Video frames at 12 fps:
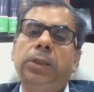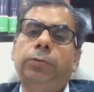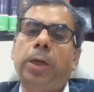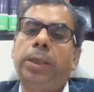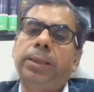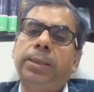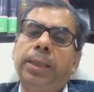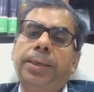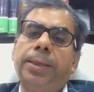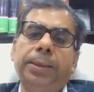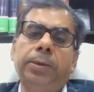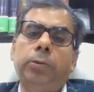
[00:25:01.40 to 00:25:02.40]
has any query
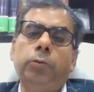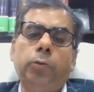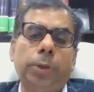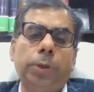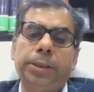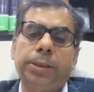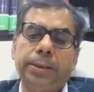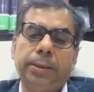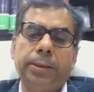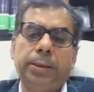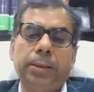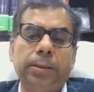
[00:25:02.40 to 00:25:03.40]
relating to today's
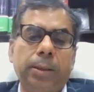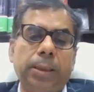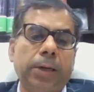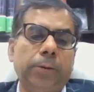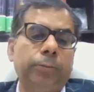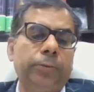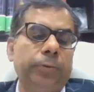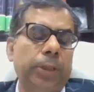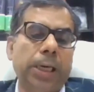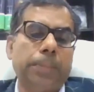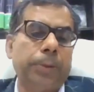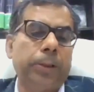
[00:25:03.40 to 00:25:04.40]
discussion, then I will be
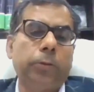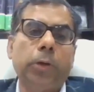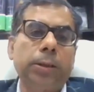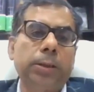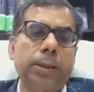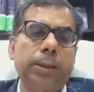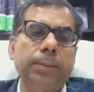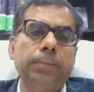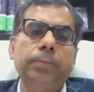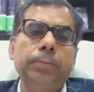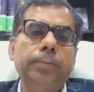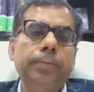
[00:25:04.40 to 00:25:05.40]
very happy to answer them.
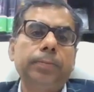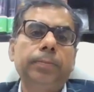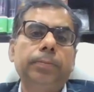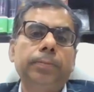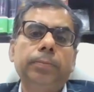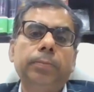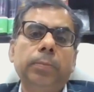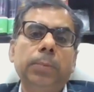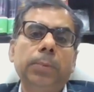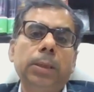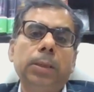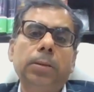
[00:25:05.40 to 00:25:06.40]

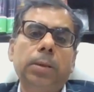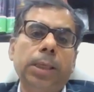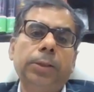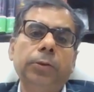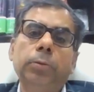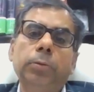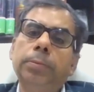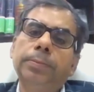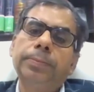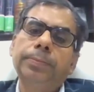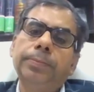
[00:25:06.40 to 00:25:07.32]
Thank you.